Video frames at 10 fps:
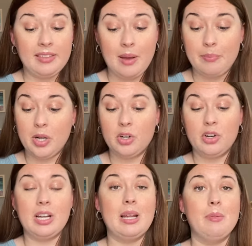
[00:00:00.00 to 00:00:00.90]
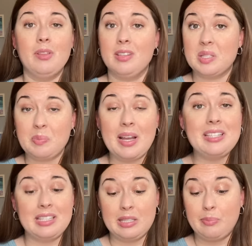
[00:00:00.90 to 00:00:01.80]
that buttercream, the
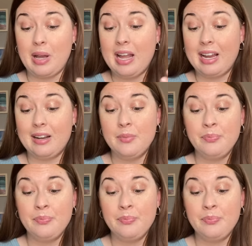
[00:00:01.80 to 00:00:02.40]
spices, the pine.